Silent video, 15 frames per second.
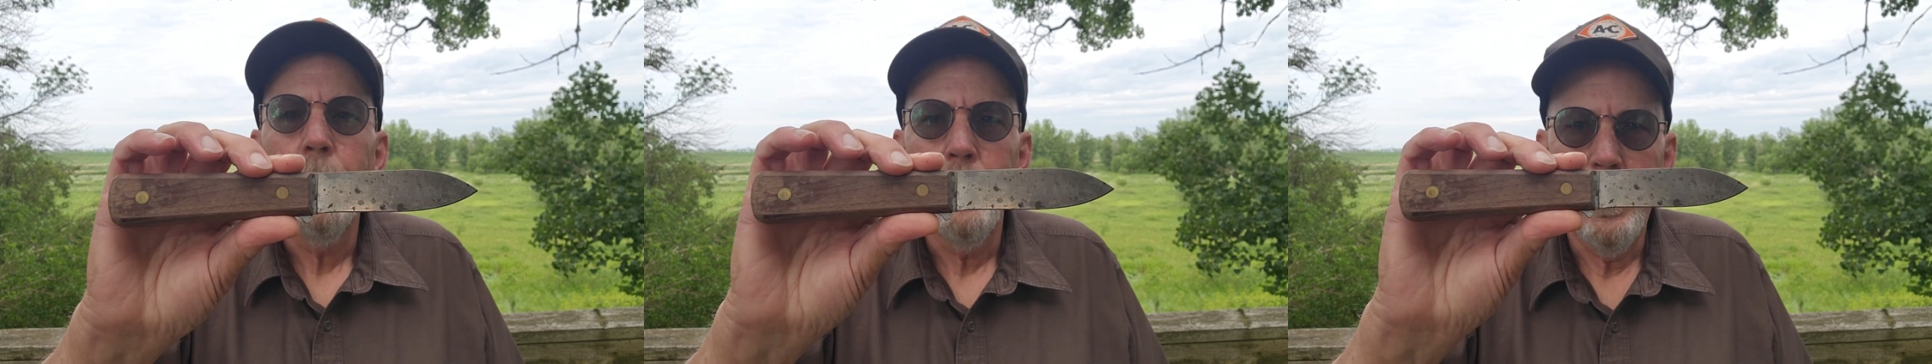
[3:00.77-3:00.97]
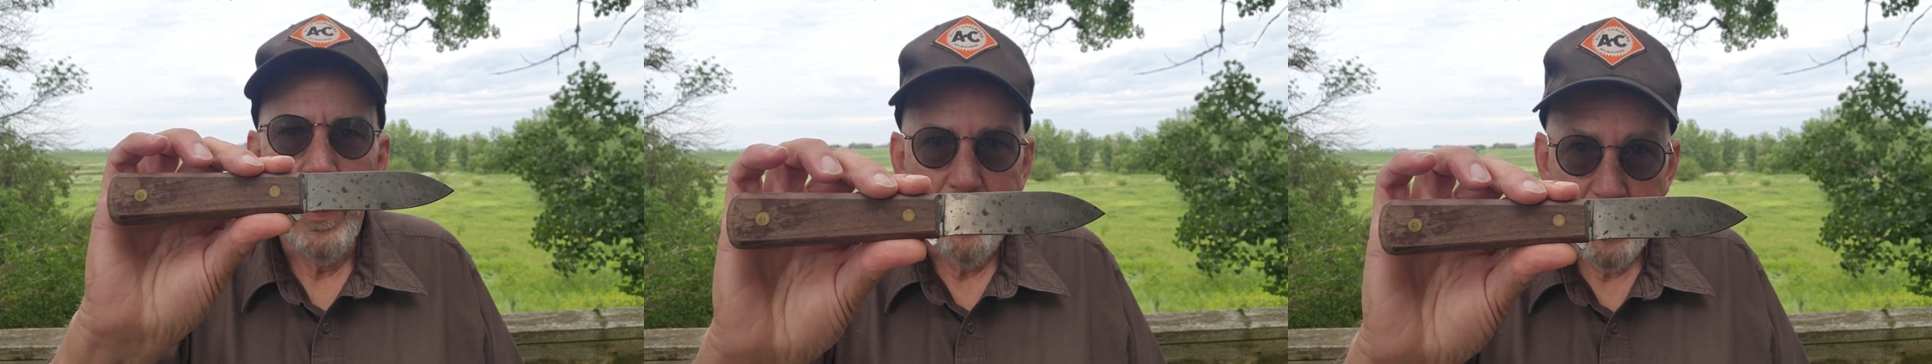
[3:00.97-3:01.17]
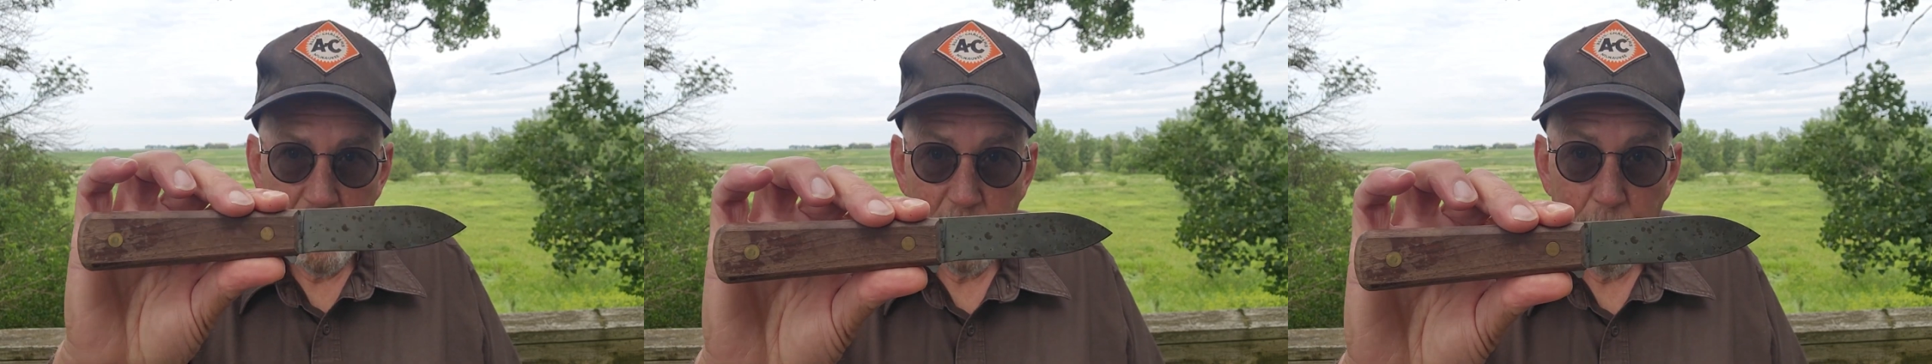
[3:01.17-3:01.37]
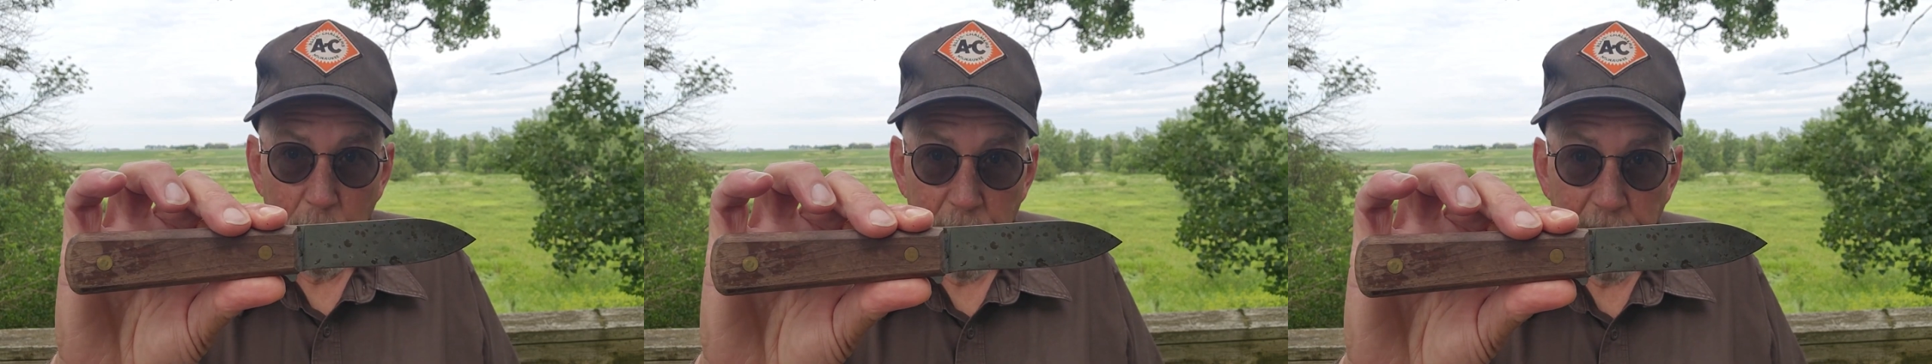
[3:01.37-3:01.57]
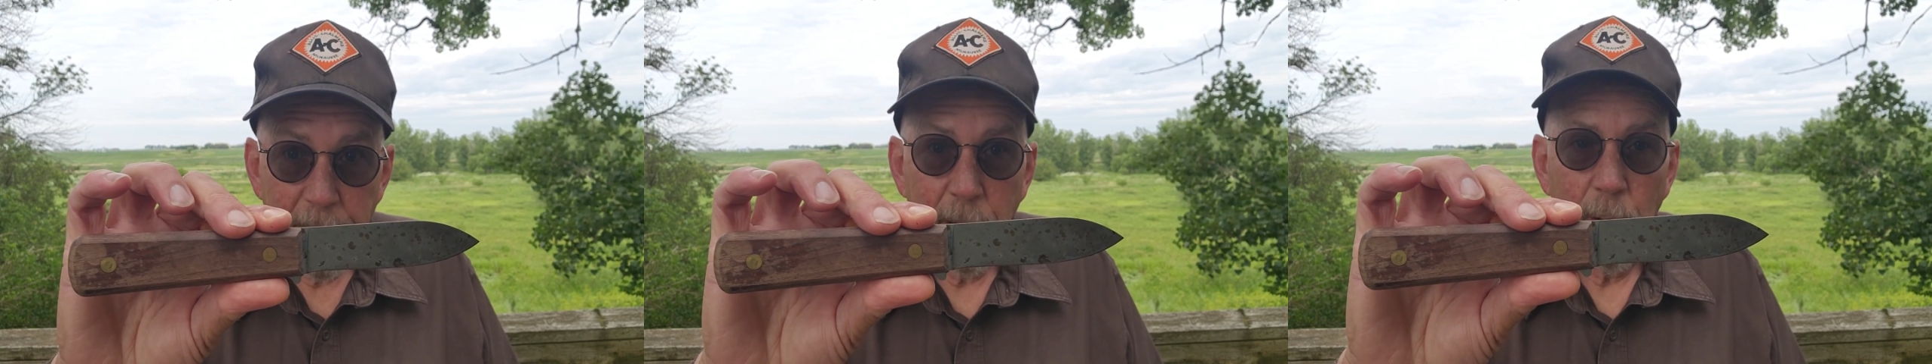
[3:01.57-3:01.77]
Not this
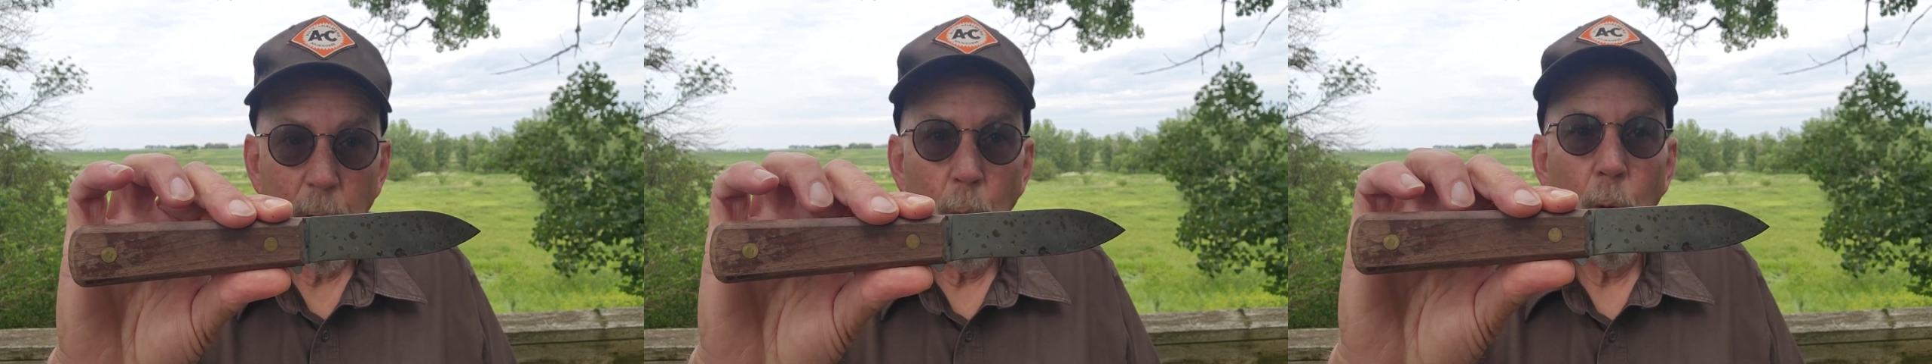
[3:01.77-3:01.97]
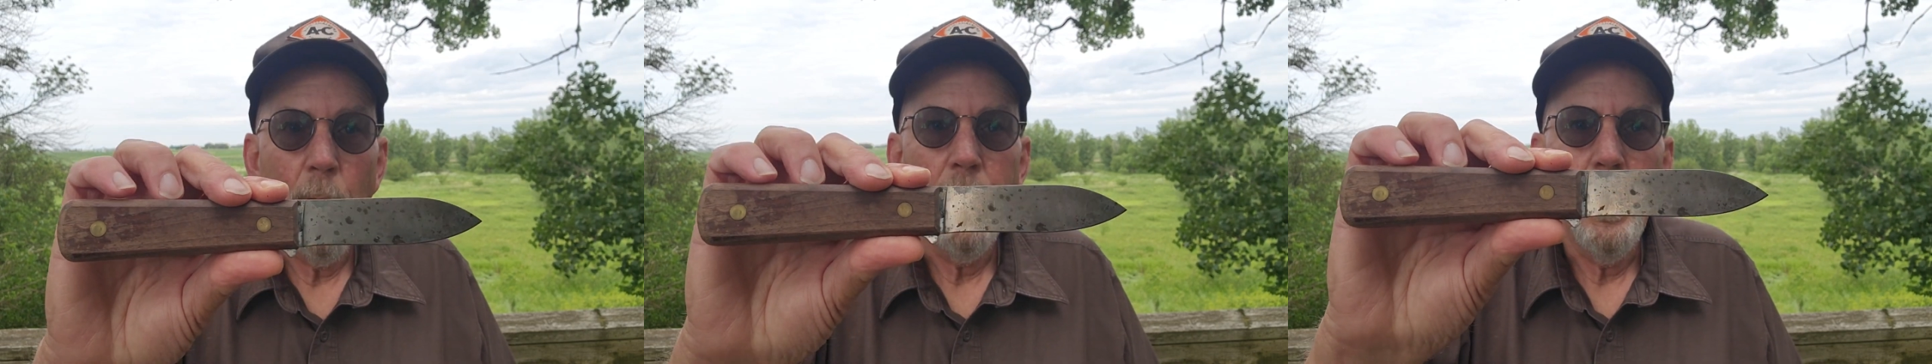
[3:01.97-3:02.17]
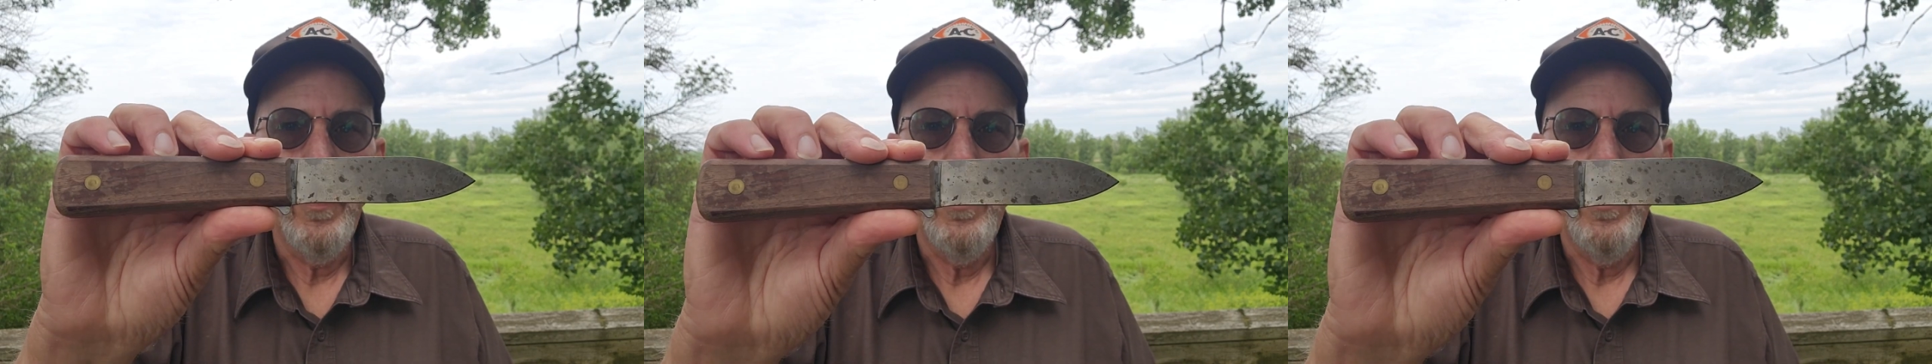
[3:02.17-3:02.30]
particular one.